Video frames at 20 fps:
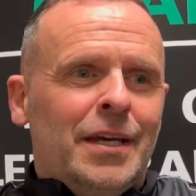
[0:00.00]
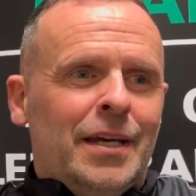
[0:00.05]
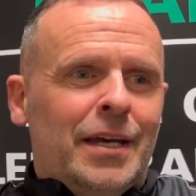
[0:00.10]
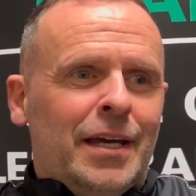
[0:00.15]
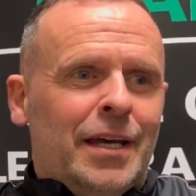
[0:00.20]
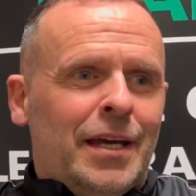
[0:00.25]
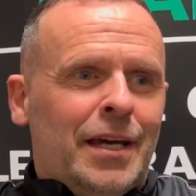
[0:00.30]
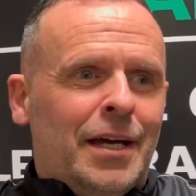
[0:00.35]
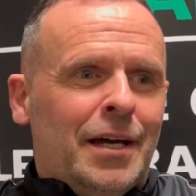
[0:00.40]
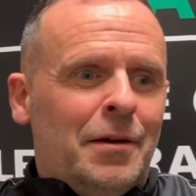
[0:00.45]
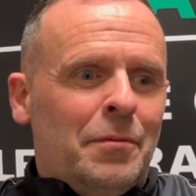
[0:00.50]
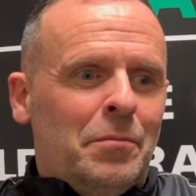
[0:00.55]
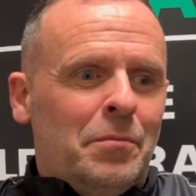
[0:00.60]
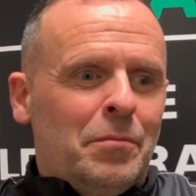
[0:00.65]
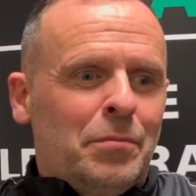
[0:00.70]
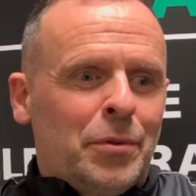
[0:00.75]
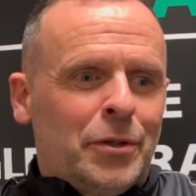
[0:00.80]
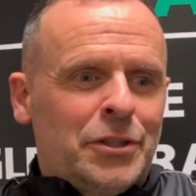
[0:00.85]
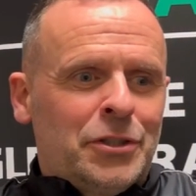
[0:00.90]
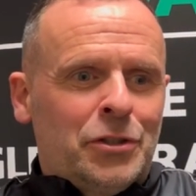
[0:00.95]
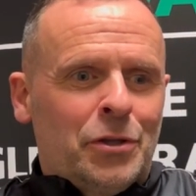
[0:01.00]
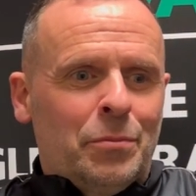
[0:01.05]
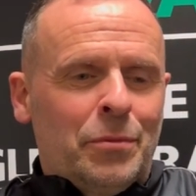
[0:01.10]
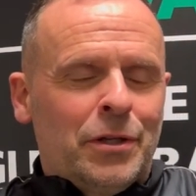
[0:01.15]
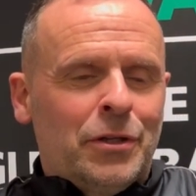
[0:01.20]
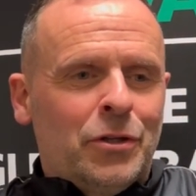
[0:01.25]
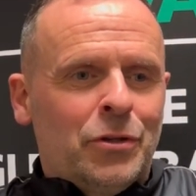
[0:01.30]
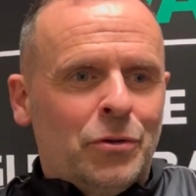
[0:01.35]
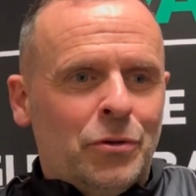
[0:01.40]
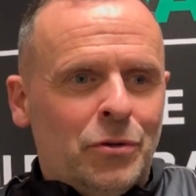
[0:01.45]
But he's
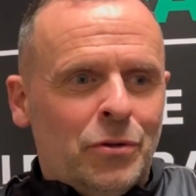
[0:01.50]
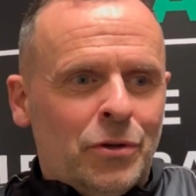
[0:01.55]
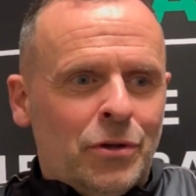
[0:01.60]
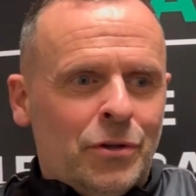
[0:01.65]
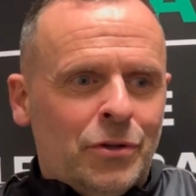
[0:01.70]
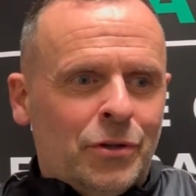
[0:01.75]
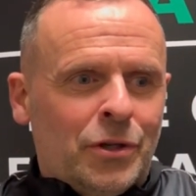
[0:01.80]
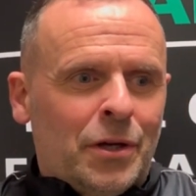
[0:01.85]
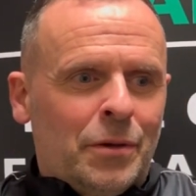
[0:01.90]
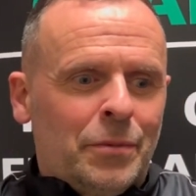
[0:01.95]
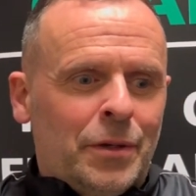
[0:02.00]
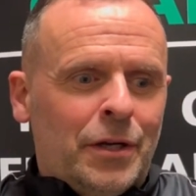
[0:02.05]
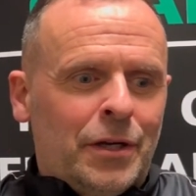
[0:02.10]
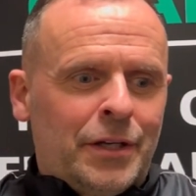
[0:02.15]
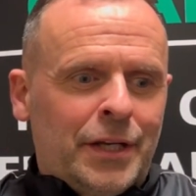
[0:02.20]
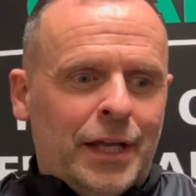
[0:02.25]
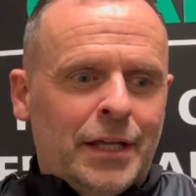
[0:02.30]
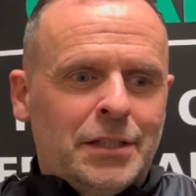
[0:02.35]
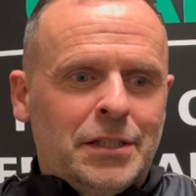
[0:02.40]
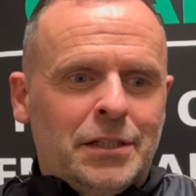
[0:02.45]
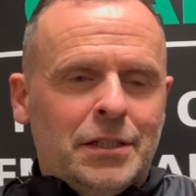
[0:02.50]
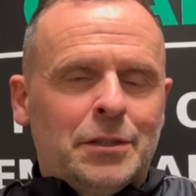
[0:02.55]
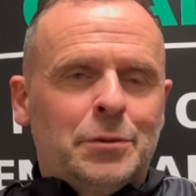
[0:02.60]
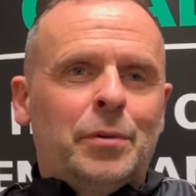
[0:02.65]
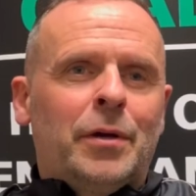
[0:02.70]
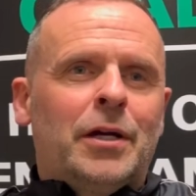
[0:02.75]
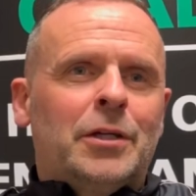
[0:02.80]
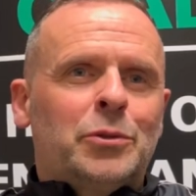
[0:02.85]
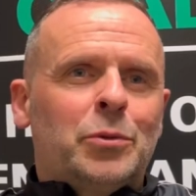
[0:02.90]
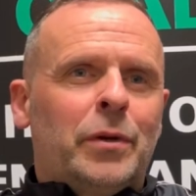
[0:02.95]
somebody who came to our attention this
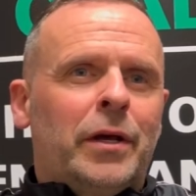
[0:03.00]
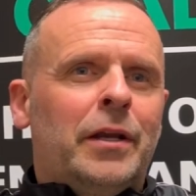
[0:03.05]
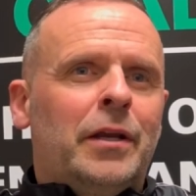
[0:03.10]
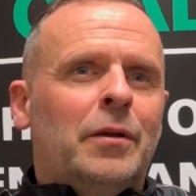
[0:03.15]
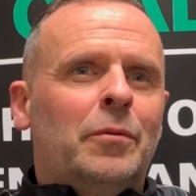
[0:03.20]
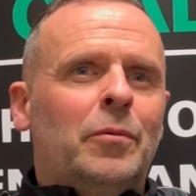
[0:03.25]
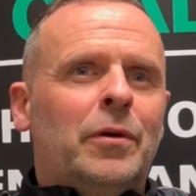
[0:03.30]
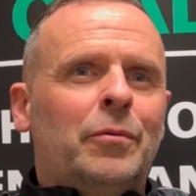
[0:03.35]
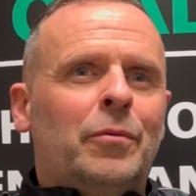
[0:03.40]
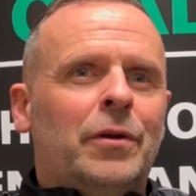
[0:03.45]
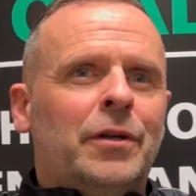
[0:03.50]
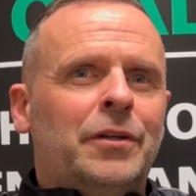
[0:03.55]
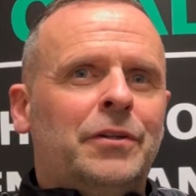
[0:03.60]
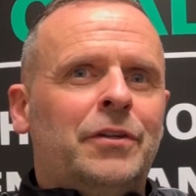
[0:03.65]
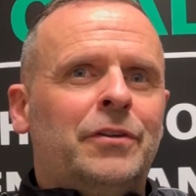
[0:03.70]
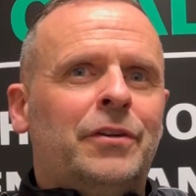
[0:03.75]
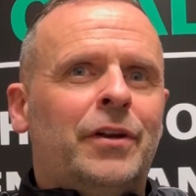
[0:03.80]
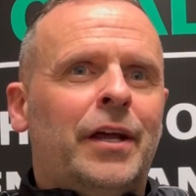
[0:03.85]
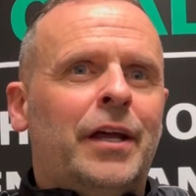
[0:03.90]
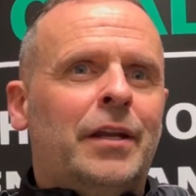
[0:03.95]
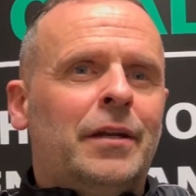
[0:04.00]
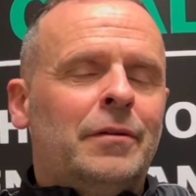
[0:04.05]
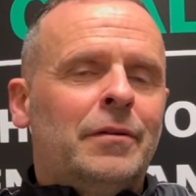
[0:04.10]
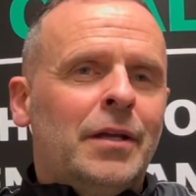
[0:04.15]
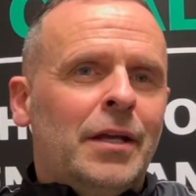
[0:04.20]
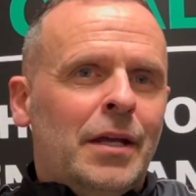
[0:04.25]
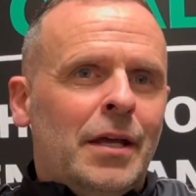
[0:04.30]
past while, and we wanted to try and